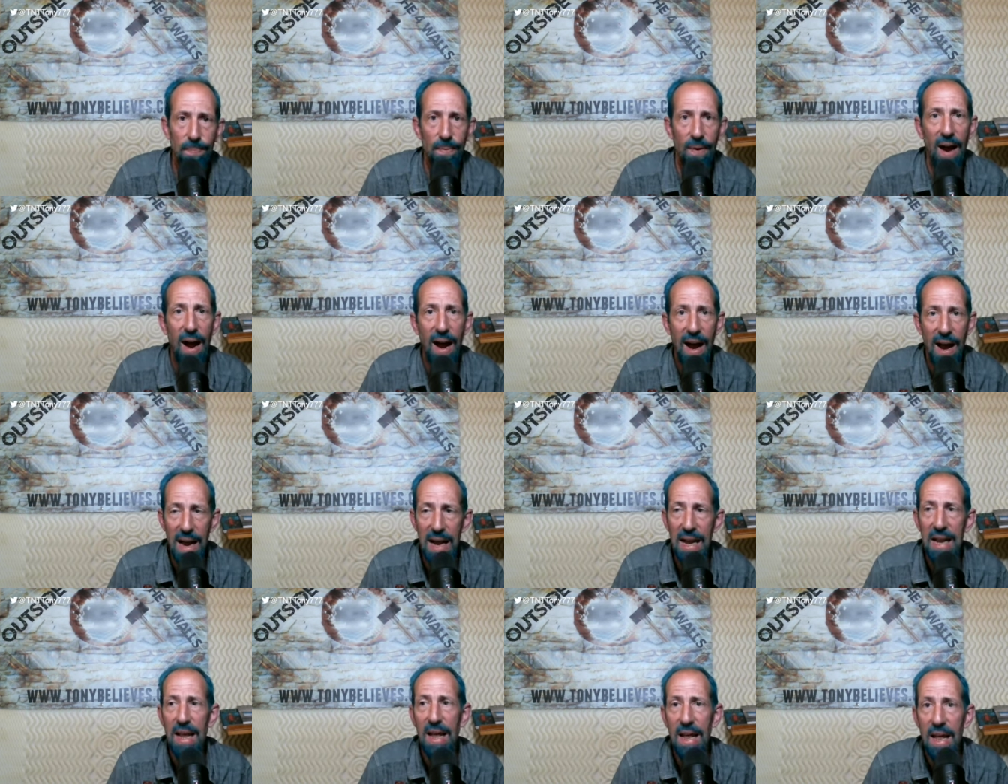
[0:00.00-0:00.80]

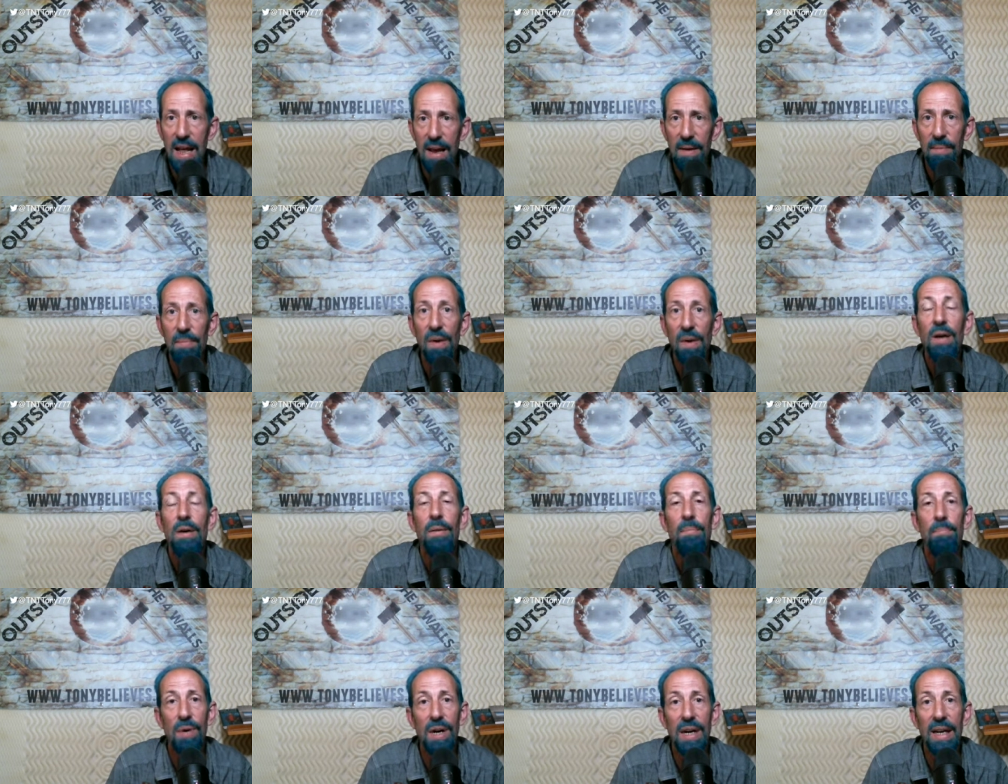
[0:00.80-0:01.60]
I am
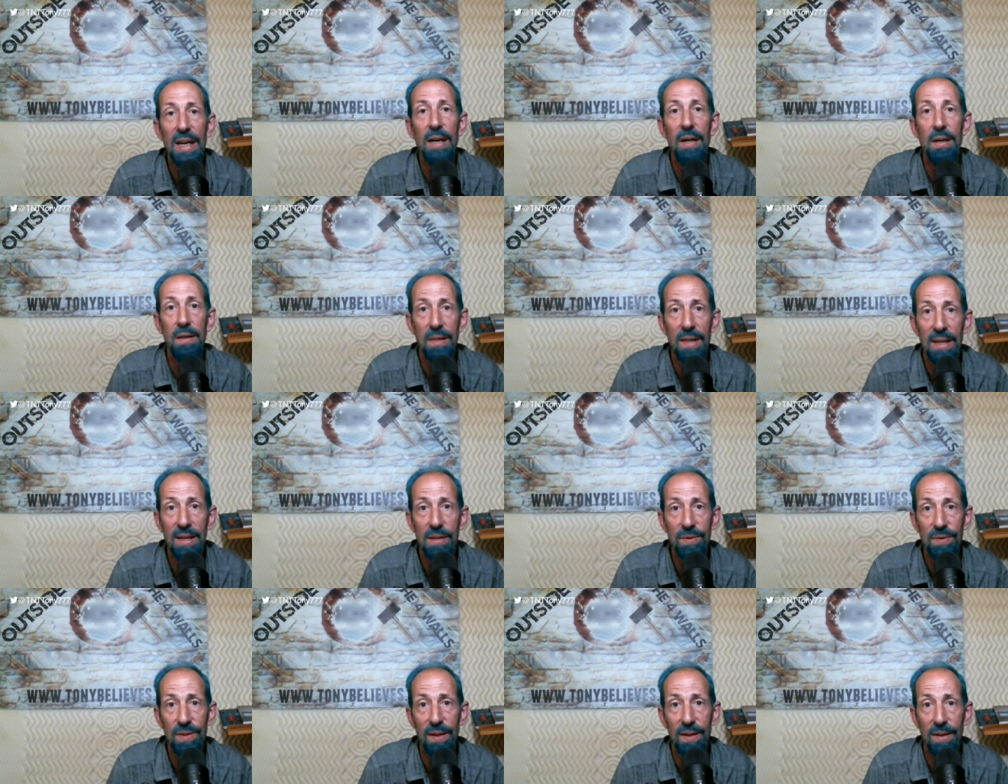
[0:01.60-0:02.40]
bringing this
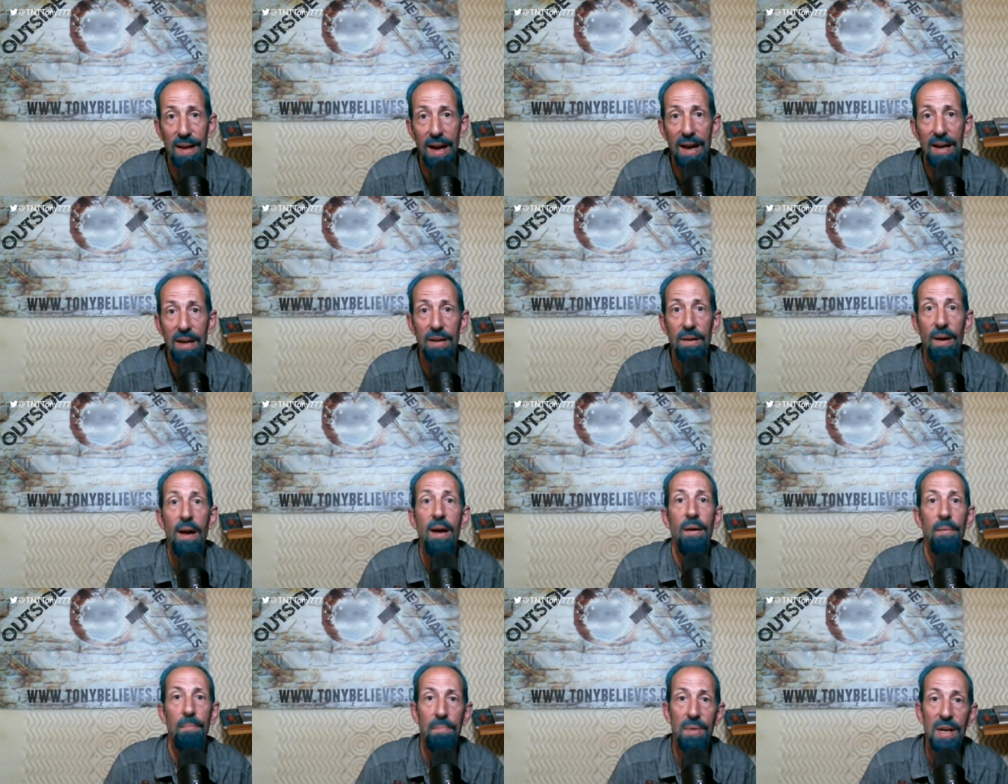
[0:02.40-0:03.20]
to light,
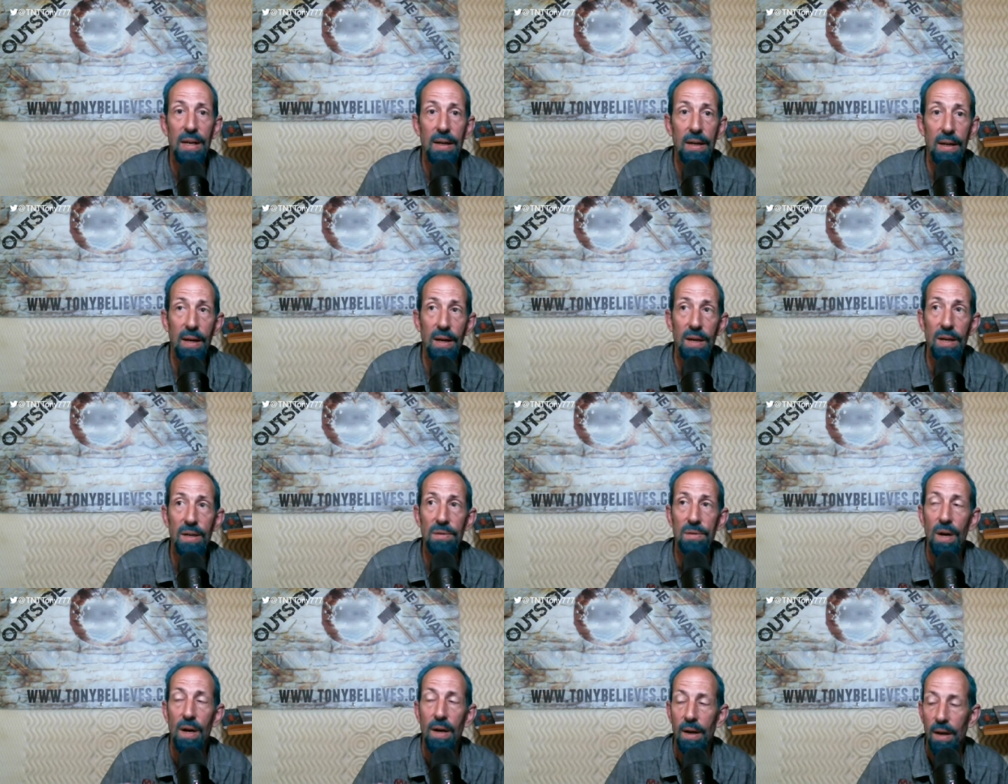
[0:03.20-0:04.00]
because
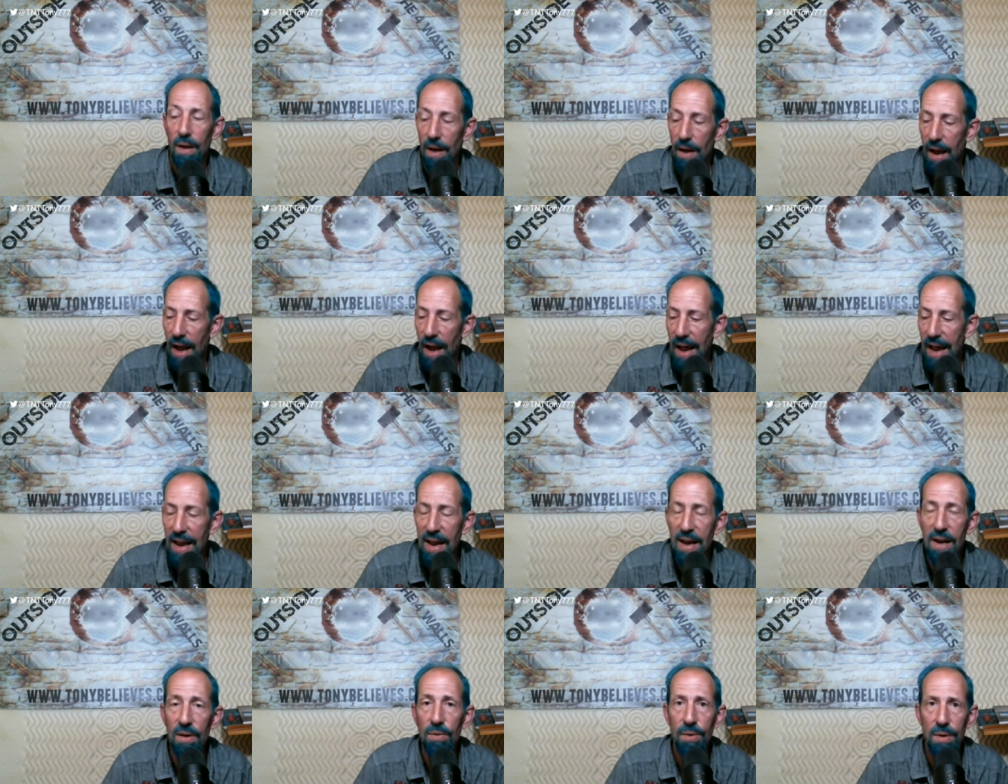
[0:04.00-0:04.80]

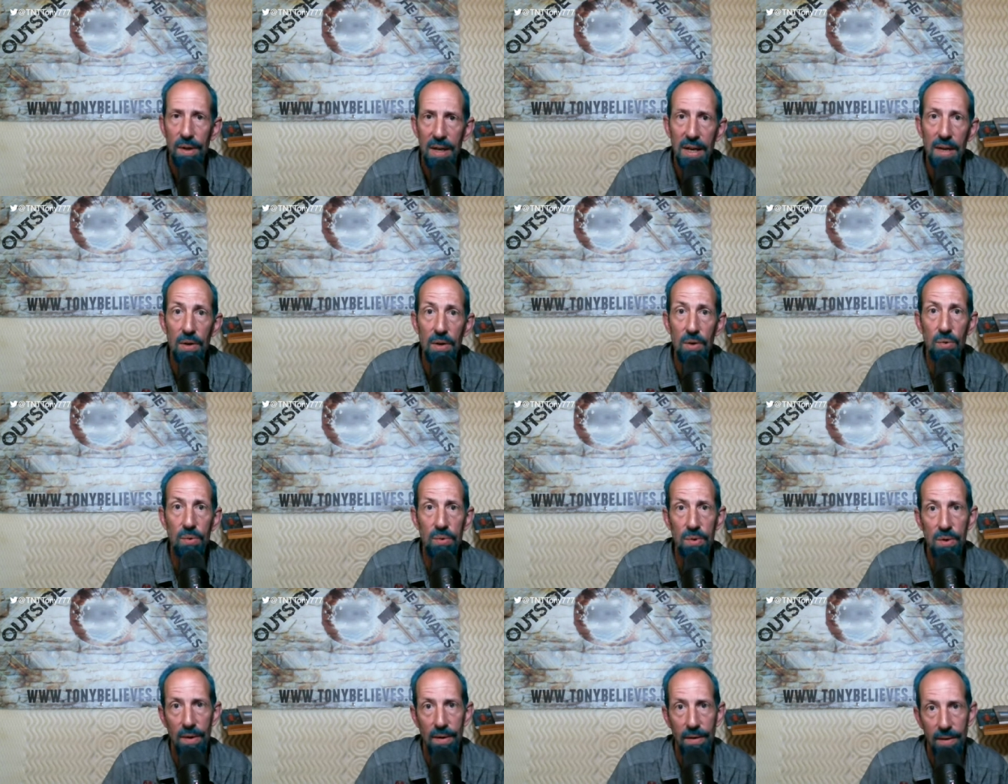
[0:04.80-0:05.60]
how
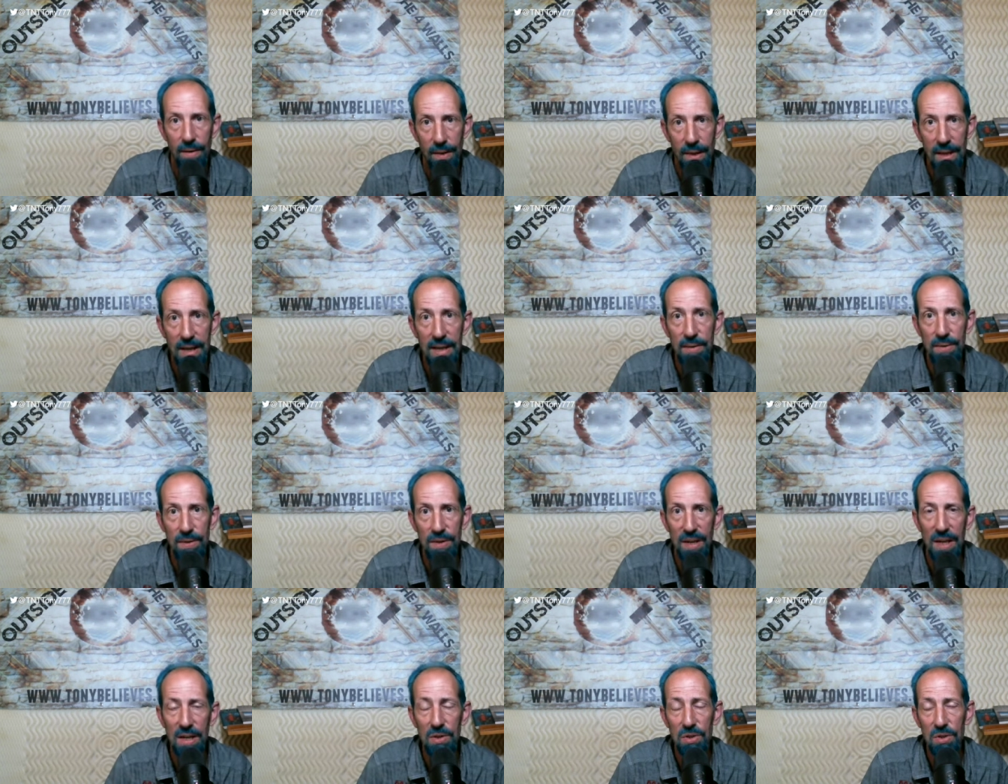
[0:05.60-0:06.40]
huge these
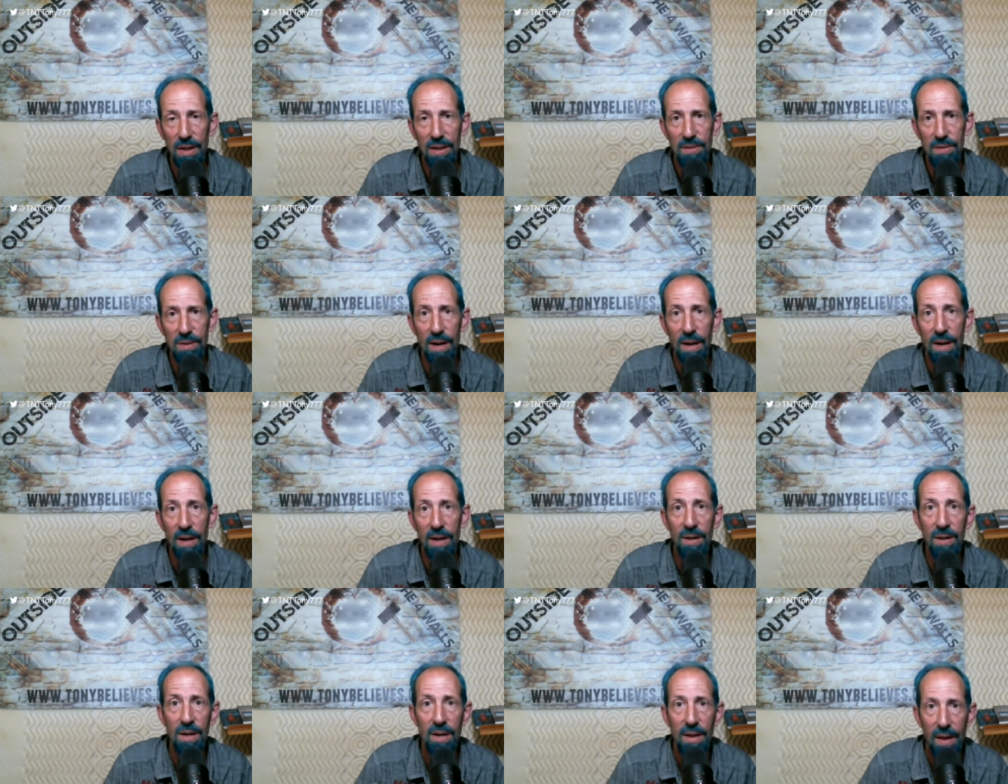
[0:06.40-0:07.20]
teachings
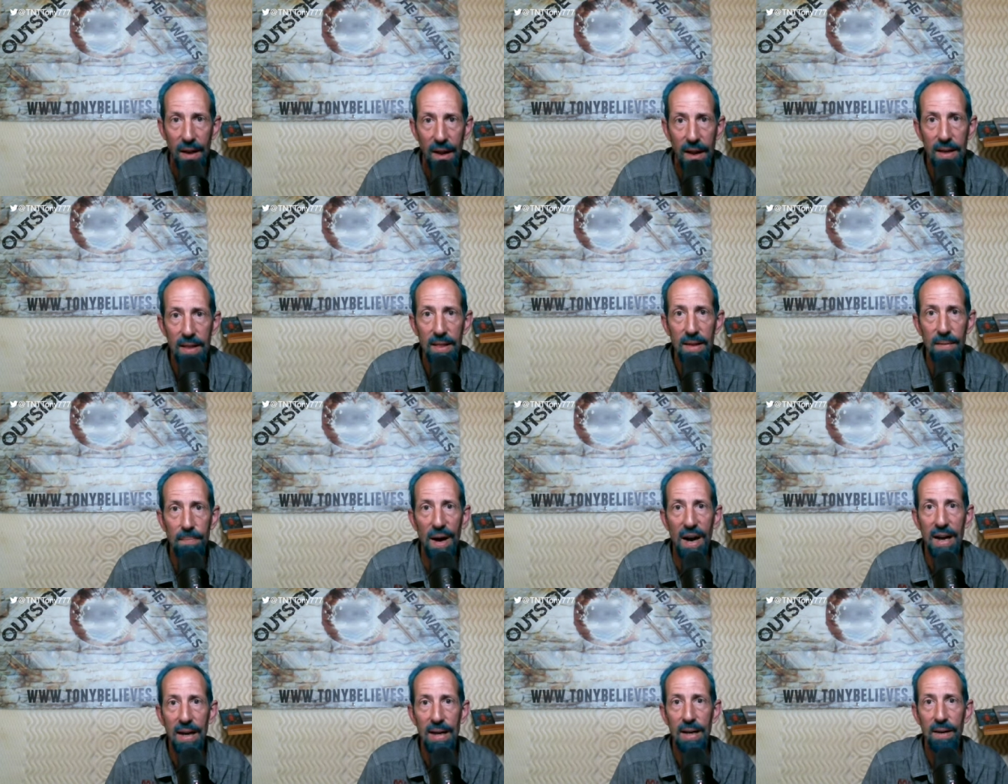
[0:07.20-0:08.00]
are in the
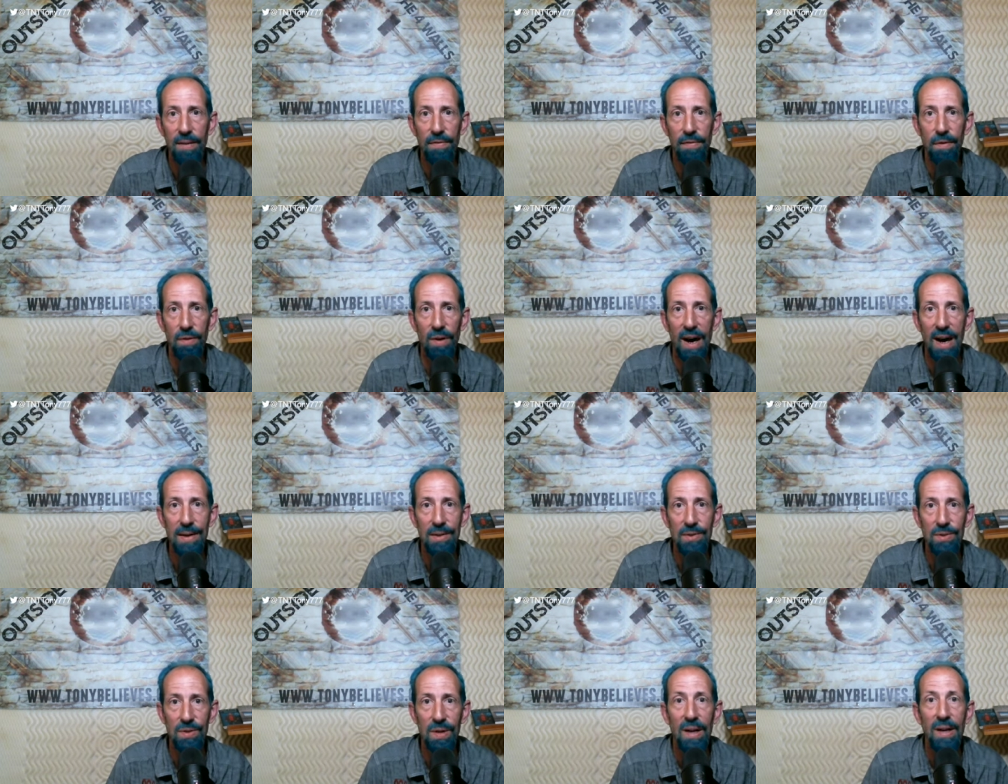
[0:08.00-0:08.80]
body of
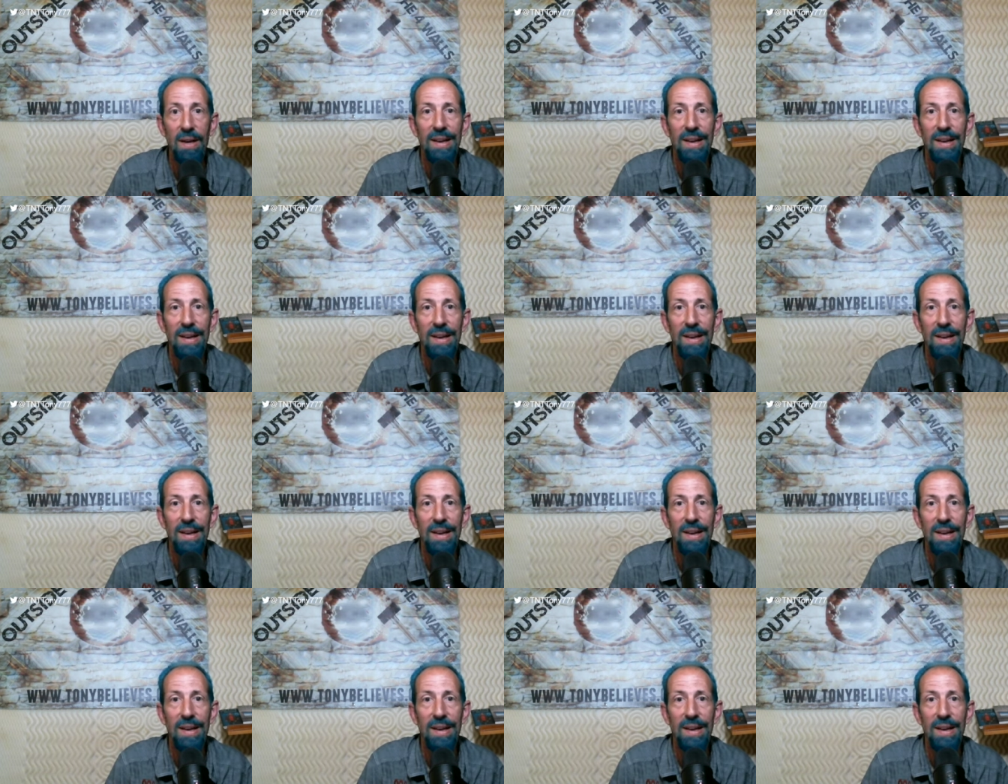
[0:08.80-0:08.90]
Christ.